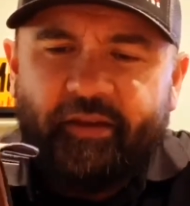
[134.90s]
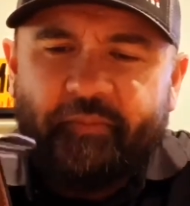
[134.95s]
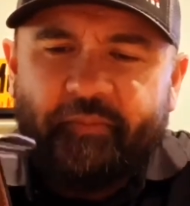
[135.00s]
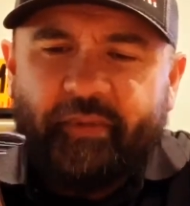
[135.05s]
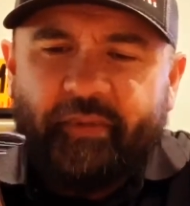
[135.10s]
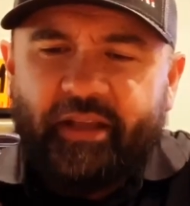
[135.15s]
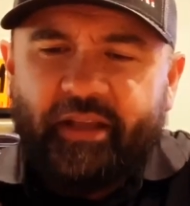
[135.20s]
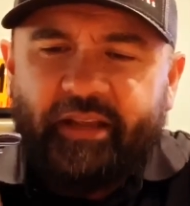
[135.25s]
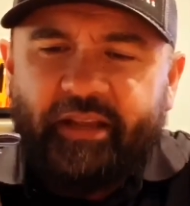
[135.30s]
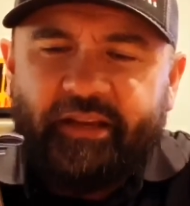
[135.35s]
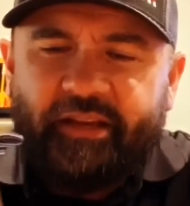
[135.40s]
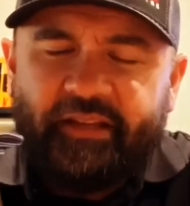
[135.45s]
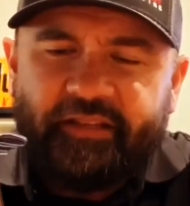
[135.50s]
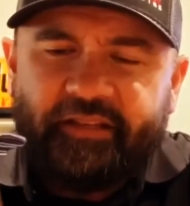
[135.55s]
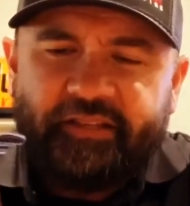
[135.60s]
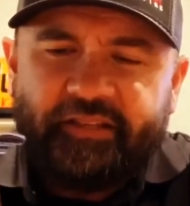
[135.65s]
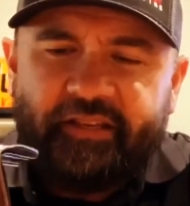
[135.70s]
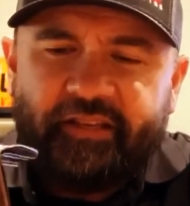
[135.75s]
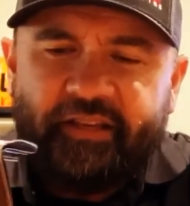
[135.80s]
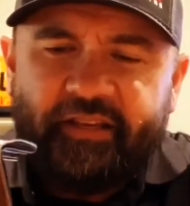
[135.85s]
my
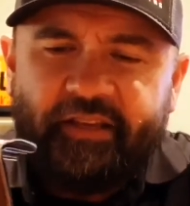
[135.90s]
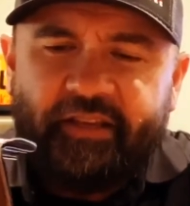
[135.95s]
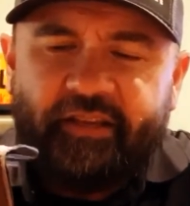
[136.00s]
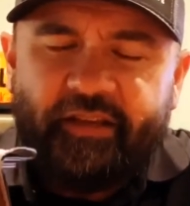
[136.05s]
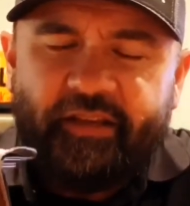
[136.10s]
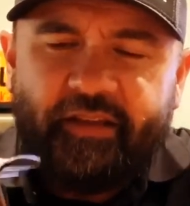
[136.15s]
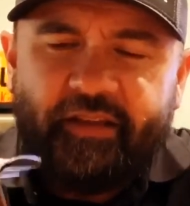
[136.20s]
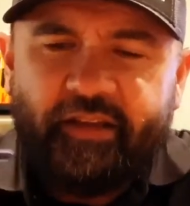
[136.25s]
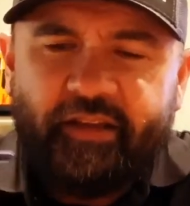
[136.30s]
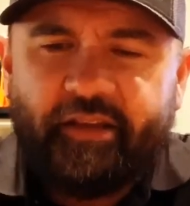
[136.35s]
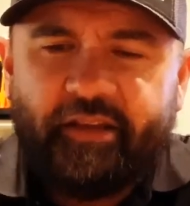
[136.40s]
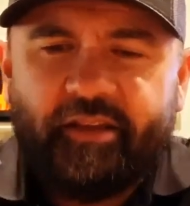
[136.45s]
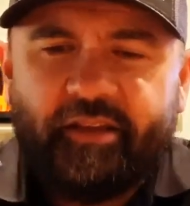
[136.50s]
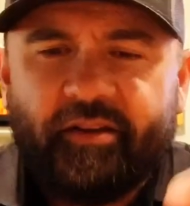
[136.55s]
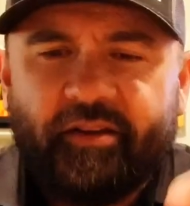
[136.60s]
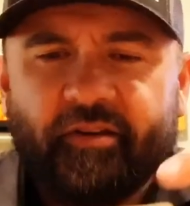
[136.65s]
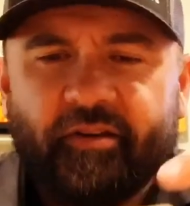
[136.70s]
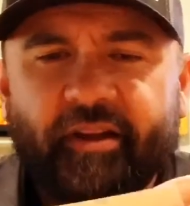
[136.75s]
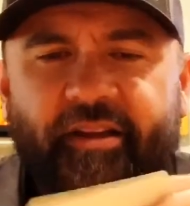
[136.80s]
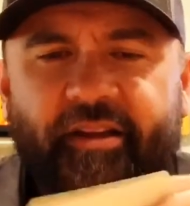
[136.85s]
EDC,
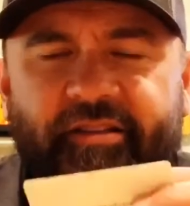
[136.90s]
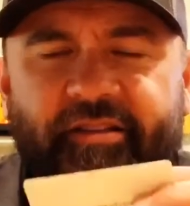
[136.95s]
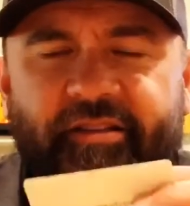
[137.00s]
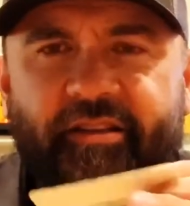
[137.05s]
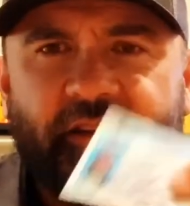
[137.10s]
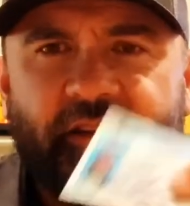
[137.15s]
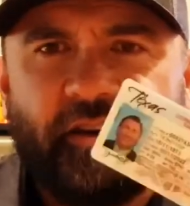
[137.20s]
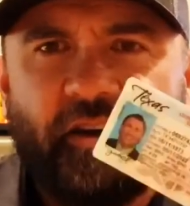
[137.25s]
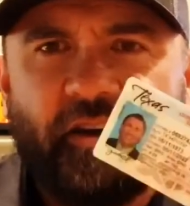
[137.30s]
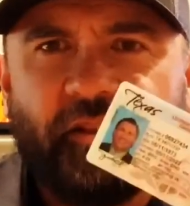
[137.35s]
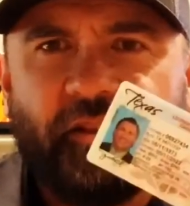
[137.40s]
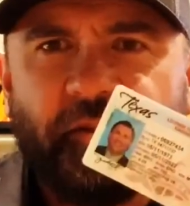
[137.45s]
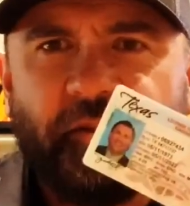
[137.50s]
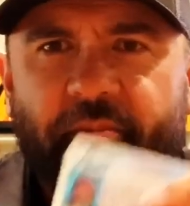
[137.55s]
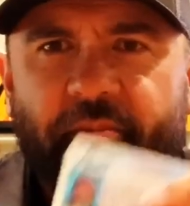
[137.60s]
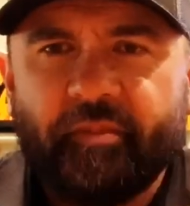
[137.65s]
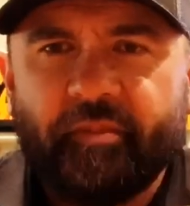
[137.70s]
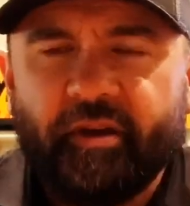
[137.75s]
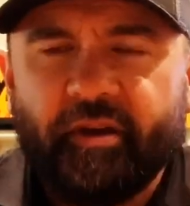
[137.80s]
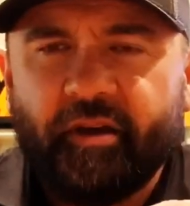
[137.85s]
or I guess they call
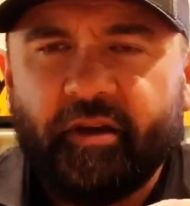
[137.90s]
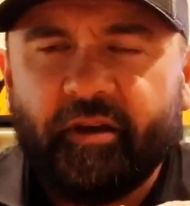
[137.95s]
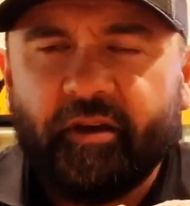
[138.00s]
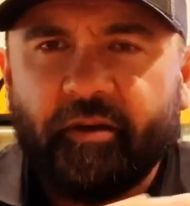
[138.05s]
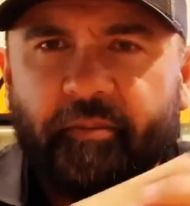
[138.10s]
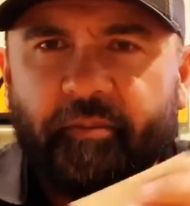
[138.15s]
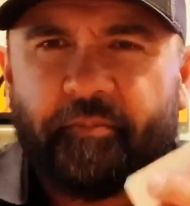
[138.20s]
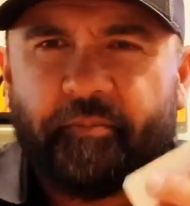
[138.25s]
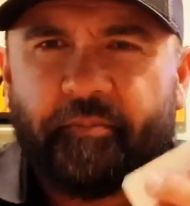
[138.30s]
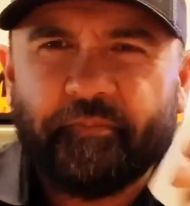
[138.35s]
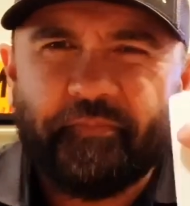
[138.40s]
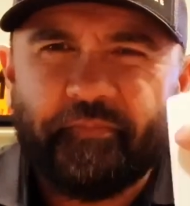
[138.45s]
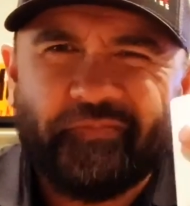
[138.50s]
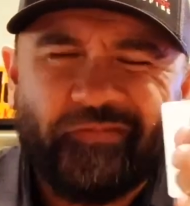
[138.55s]
them, I